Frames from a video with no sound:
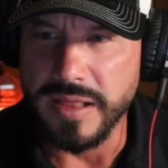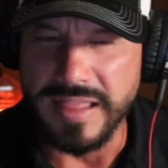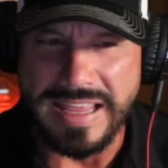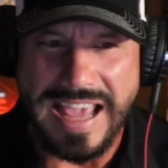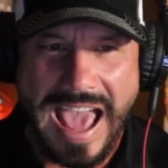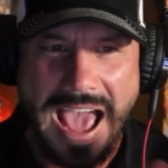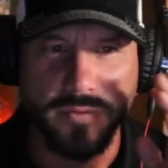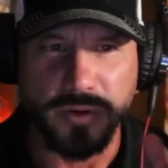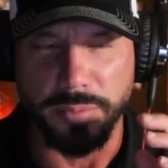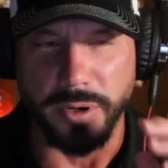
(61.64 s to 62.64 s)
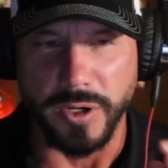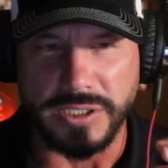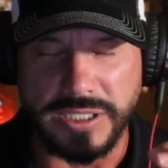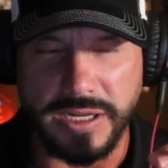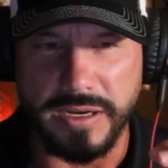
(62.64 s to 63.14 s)
the average
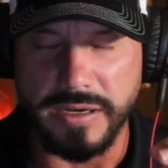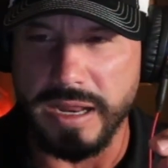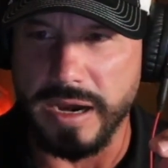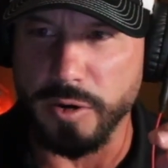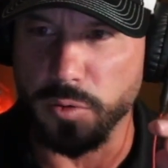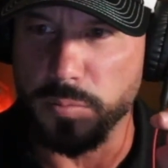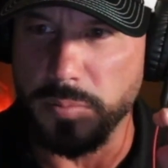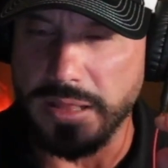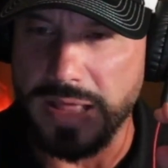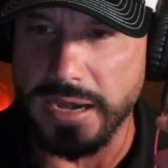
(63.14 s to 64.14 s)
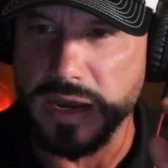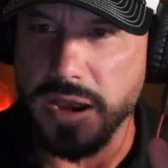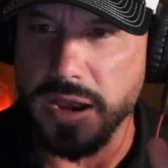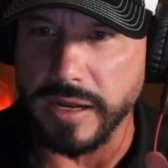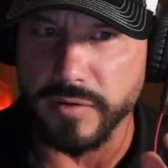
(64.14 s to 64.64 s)
person, and I don't mean that in a
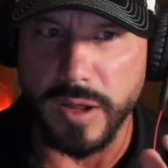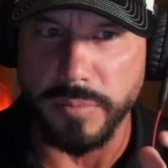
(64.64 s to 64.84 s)
negative way,